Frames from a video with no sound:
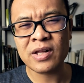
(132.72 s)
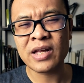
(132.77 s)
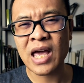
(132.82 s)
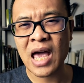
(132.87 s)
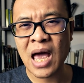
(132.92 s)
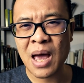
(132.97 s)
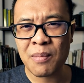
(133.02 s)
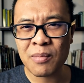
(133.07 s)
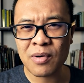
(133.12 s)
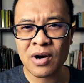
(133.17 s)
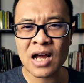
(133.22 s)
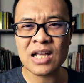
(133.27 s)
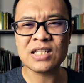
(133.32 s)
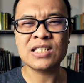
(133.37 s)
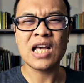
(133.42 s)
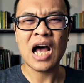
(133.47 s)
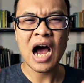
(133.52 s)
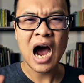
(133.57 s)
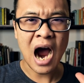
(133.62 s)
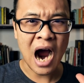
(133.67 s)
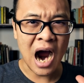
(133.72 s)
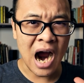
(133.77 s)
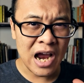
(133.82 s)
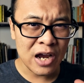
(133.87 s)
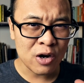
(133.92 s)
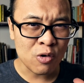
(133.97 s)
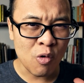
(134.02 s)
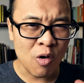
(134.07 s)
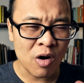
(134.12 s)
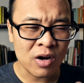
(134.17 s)
cameras, high
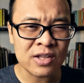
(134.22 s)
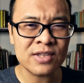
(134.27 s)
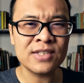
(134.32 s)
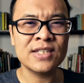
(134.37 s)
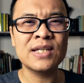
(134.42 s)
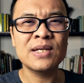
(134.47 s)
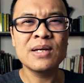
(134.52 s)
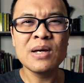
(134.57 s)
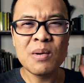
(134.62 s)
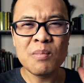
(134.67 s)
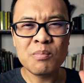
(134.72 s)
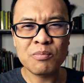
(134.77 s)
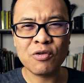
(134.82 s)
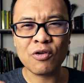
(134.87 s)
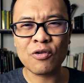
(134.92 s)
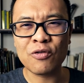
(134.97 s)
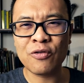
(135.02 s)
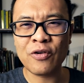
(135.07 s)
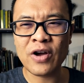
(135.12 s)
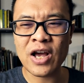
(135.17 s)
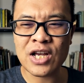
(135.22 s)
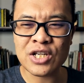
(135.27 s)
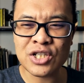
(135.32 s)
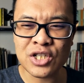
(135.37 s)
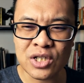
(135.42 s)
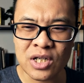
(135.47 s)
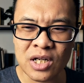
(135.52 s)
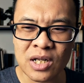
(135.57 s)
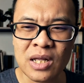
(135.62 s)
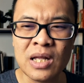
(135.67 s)
quality,
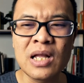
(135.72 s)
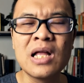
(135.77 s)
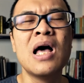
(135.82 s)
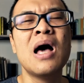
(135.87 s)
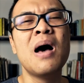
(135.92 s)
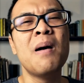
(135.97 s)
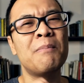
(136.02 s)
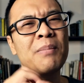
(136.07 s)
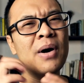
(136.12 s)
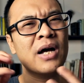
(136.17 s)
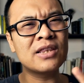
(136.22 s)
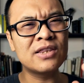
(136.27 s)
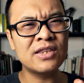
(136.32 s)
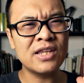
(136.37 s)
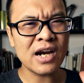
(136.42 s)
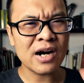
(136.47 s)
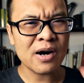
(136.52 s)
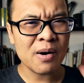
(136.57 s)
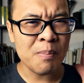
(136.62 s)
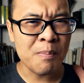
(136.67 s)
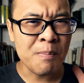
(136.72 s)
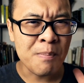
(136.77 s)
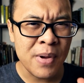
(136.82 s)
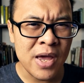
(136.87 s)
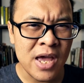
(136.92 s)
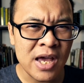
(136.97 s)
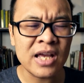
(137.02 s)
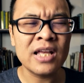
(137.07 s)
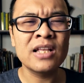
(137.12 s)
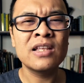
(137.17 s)
professional, but they're
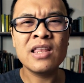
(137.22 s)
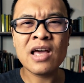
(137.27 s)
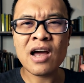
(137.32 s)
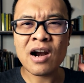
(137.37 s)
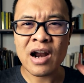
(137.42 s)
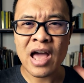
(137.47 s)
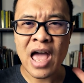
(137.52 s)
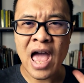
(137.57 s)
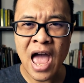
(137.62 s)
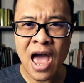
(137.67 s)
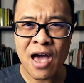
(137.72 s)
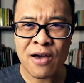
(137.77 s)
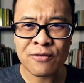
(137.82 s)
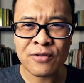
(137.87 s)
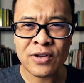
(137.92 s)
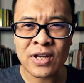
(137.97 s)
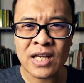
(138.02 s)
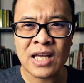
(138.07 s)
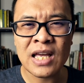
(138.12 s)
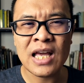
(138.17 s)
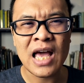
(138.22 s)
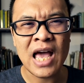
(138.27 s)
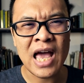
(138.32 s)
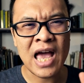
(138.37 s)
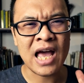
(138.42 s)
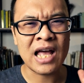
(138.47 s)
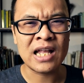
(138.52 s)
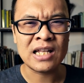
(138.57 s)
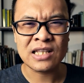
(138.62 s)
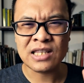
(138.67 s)
big, they're heavy,
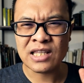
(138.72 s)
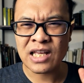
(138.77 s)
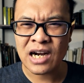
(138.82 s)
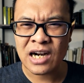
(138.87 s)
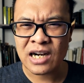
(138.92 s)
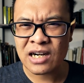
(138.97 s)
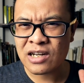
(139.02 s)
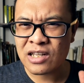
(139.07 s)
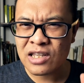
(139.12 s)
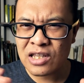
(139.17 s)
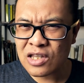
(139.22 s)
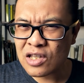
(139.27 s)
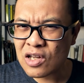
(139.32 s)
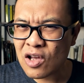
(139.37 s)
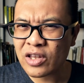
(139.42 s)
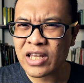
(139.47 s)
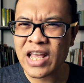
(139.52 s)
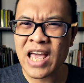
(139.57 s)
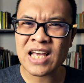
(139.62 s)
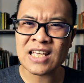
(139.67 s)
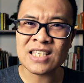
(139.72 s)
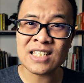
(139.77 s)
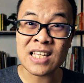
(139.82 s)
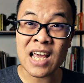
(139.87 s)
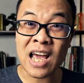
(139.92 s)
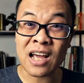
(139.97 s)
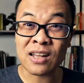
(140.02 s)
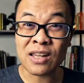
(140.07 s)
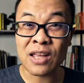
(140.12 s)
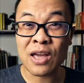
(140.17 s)
and they're not
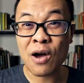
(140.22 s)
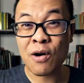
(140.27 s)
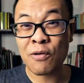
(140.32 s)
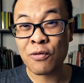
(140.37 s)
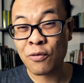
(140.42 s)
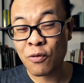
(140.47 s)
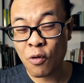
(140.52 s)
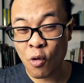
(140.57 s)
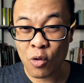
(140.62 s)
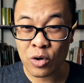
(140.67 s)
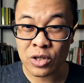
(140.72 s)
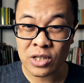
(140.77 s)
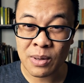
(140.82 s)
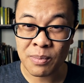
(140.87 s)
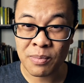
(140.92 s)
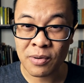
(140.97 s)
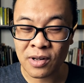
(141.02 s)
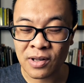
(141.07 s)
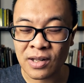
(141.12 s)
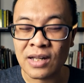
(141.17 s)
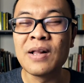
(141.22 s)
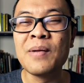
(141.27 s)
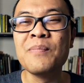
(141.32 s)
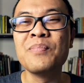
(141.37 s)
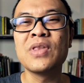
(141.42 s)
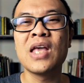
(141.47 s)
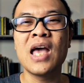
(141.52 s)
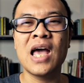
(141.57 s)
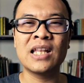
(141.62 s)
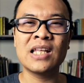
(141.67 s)
exactly affordable.
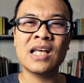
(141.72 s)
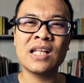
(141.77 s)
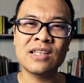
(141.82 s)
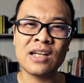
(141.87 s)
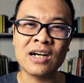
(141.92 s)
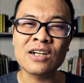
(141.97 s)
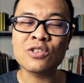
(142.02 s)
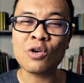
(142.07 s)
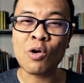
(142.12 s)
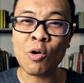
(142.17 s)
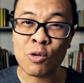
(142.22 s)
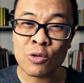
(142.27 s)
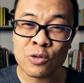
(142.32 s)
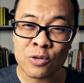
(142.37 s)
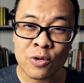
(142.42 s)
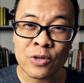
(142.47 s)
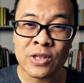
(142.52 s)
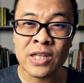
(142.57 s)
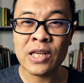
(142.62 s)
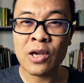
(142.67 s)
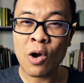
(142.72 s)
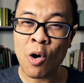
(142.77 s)
And then there's also the